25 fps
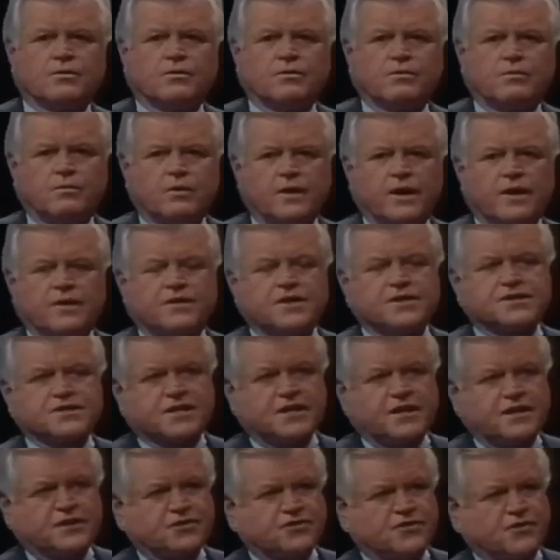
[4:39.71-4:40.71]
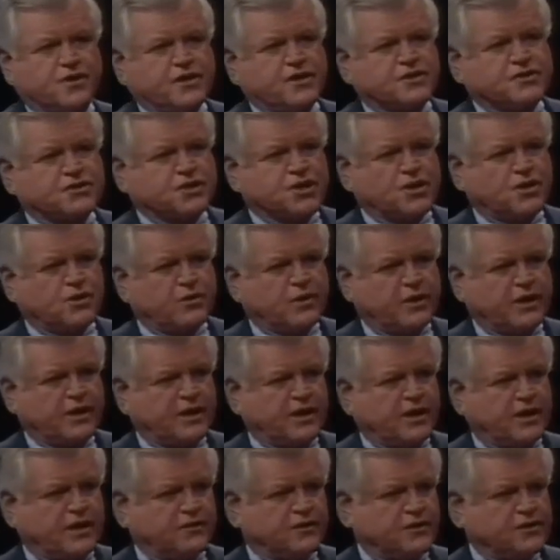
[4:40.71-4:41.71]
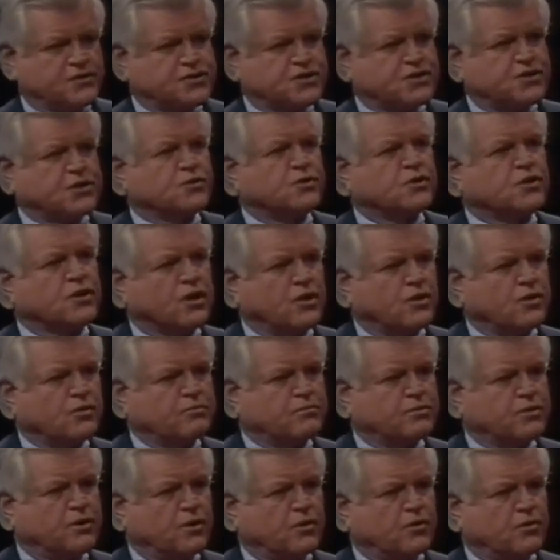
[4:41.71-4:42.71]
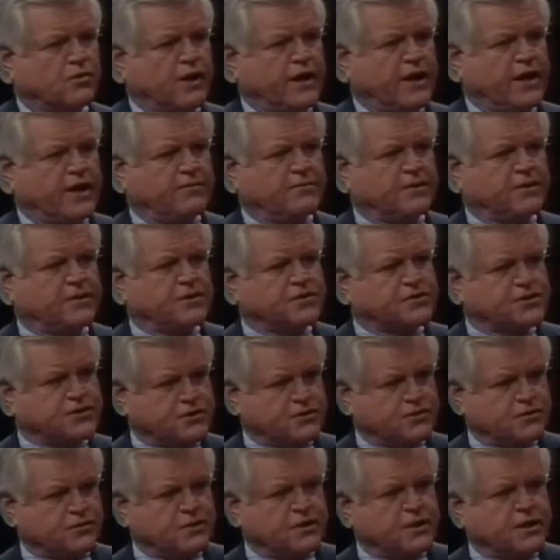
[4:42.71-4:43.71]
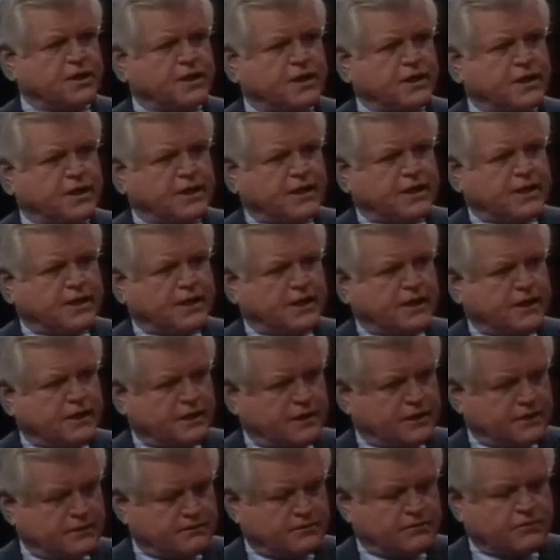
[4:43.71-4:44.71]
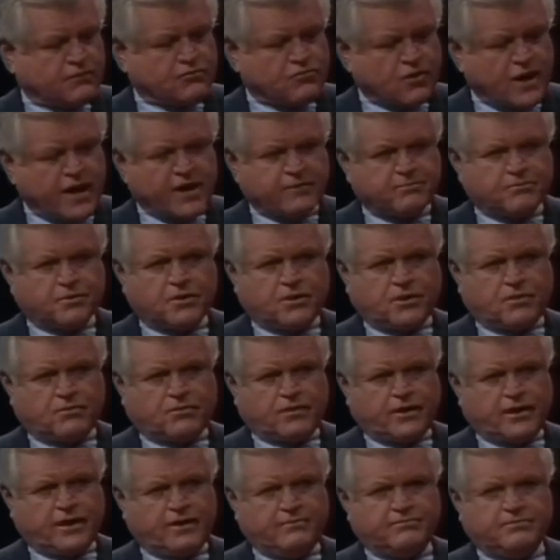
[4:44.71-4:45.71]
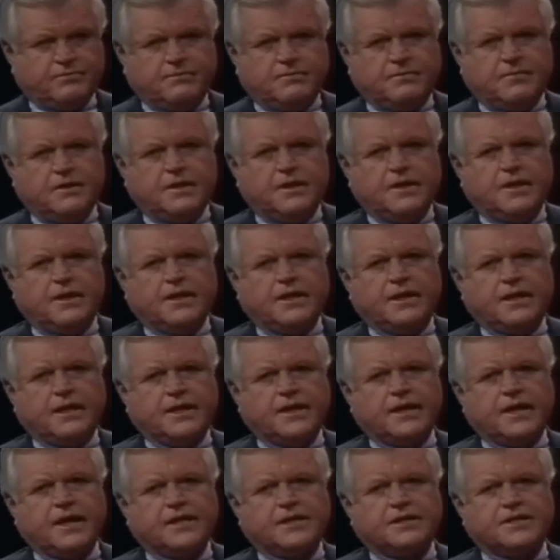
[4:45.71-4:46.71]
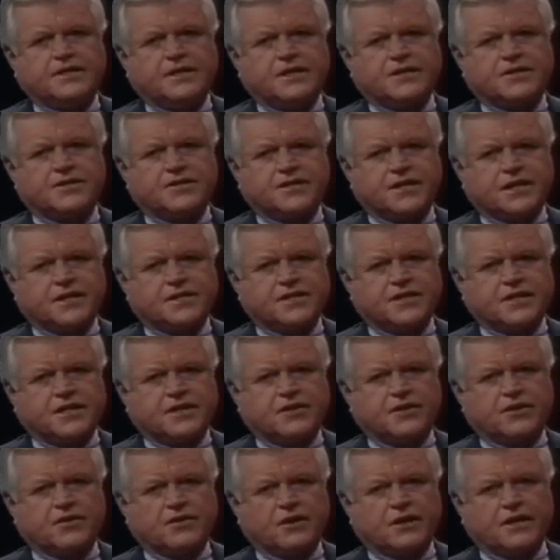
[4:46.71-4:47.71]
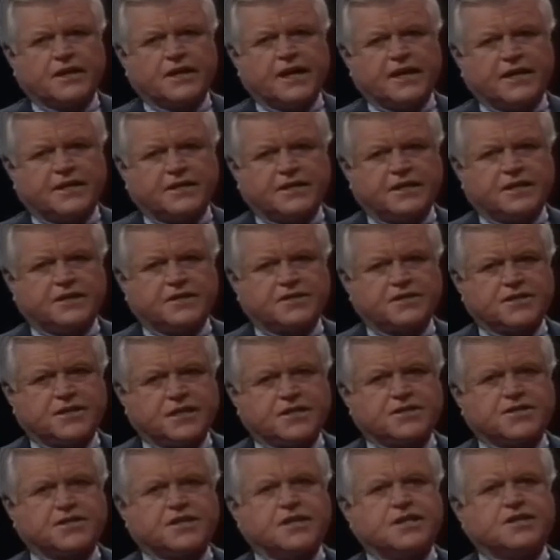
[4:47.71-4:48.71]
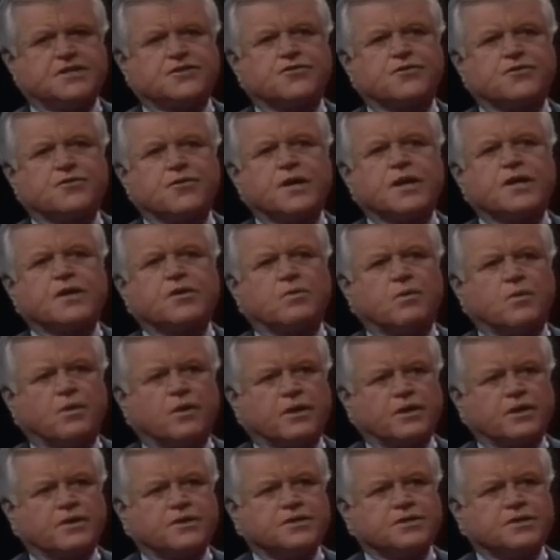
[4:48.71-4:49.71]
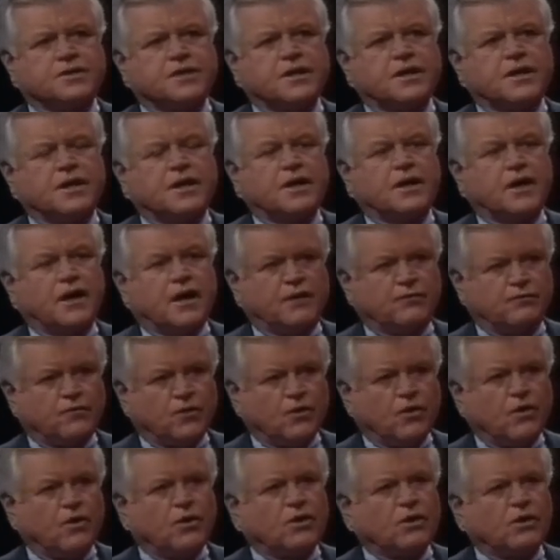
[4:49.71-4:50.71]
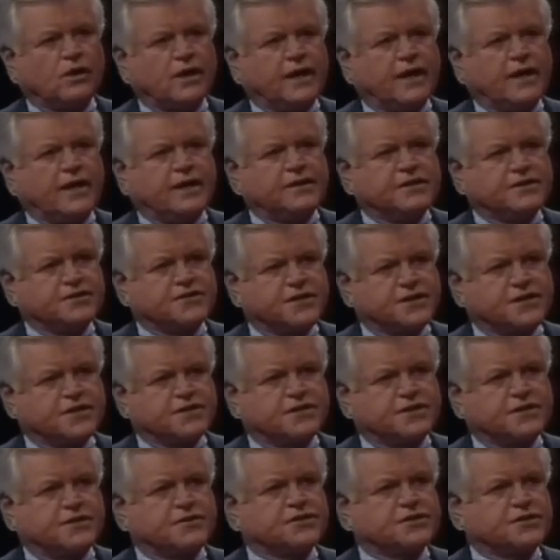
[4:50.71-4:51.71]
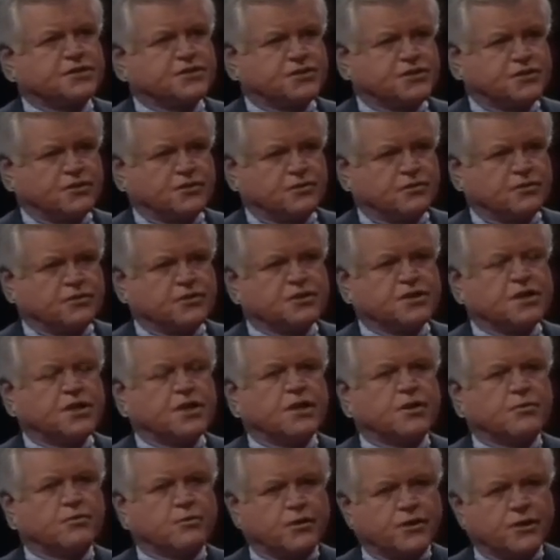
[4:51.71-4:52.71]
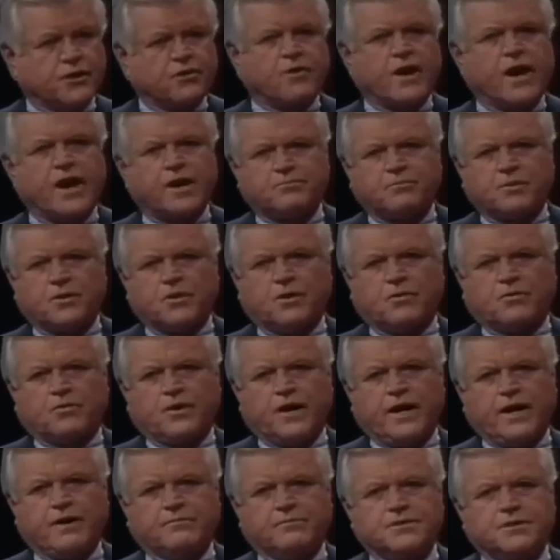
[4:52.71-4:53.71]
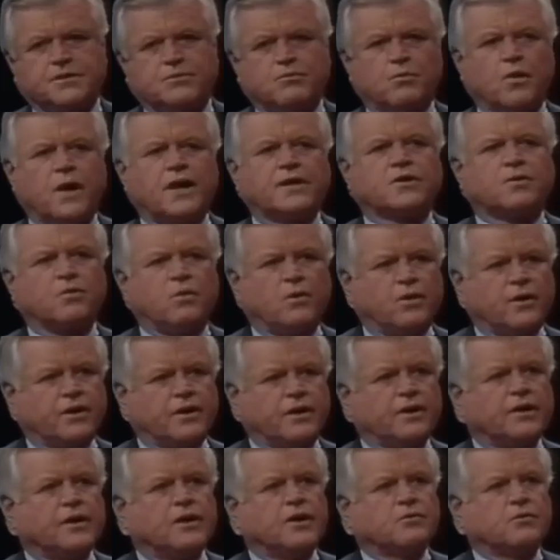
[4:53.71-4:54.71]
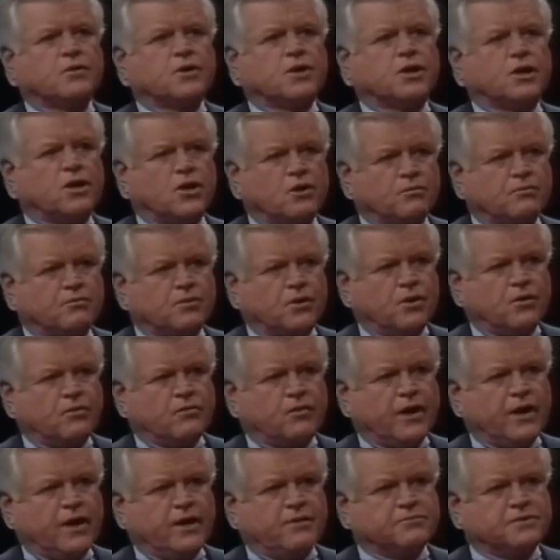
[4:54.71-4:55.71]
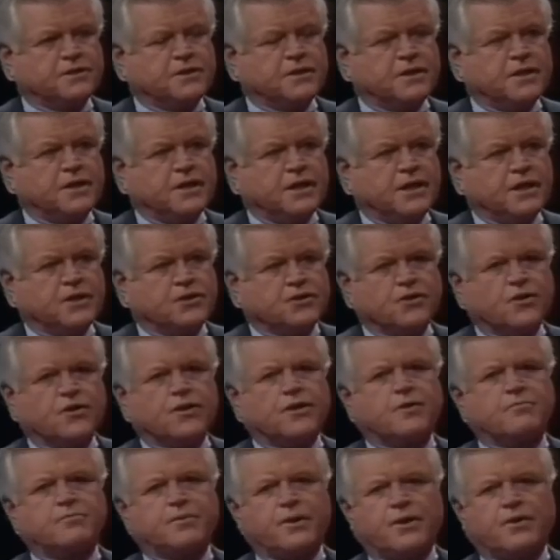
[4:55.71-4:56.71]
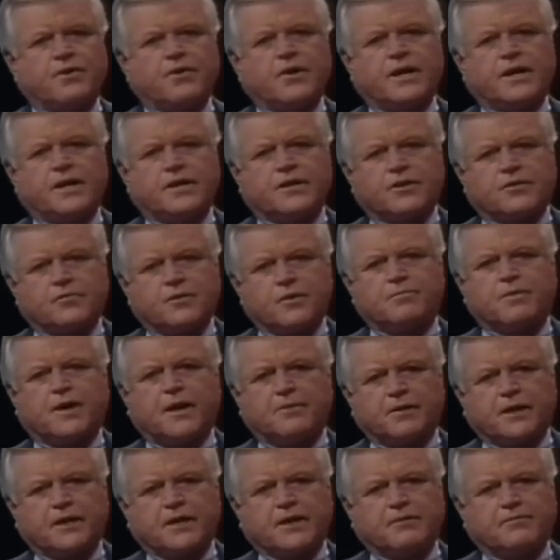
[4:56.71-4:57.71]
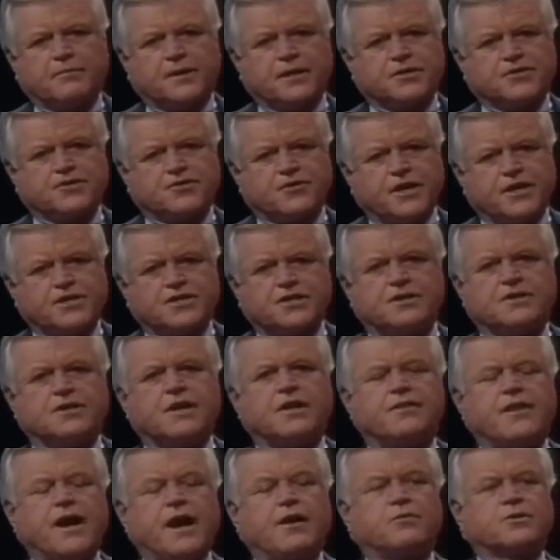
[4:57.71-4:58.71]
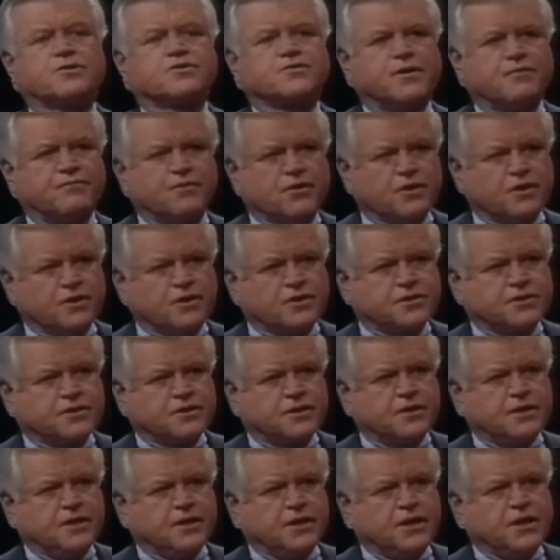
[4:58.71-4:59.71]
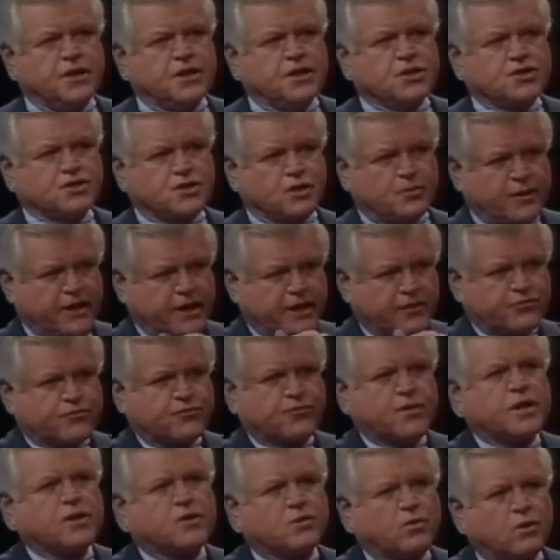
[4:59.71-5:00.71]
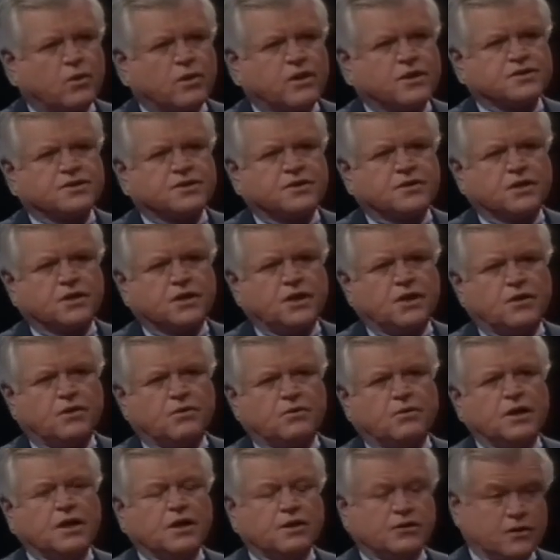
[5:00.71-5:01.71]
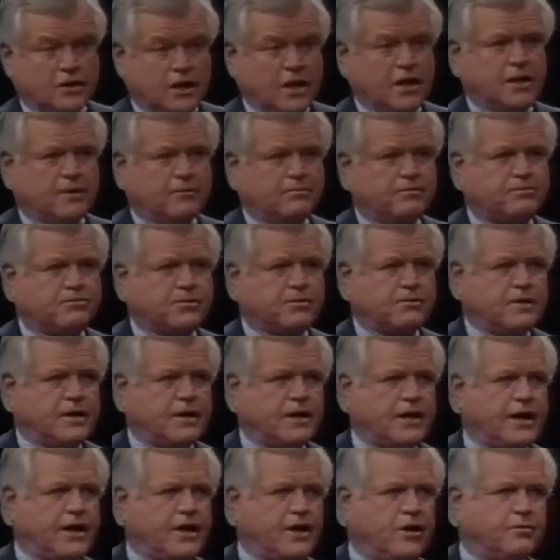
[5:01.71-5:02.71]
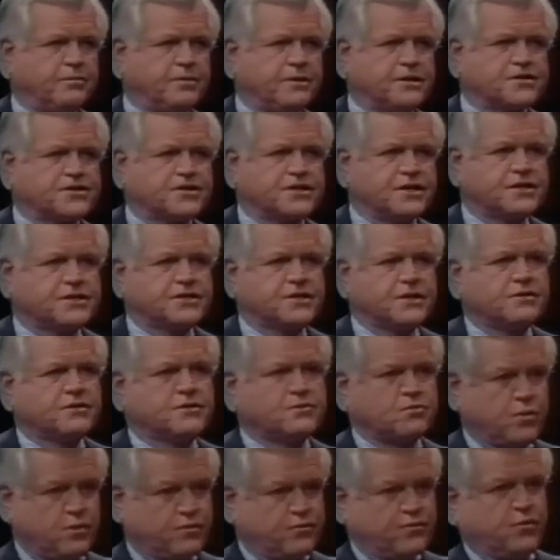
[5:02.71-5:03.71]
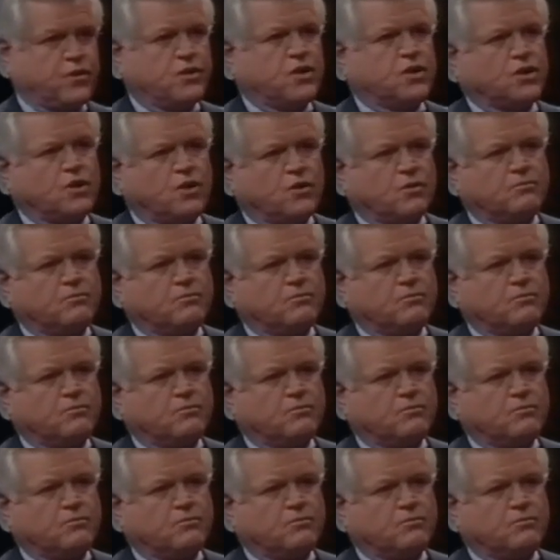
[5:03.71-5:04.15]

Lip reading: where this country is going on the student loan program and the student grant program. In 1960, in the early 1960s, three quarters of all aid and assistance to students were the grant programs. One quarter were the loan programs. During the period of the Republican administration, that was reversed. So we had three quarters of the loan help and assistance were for the loan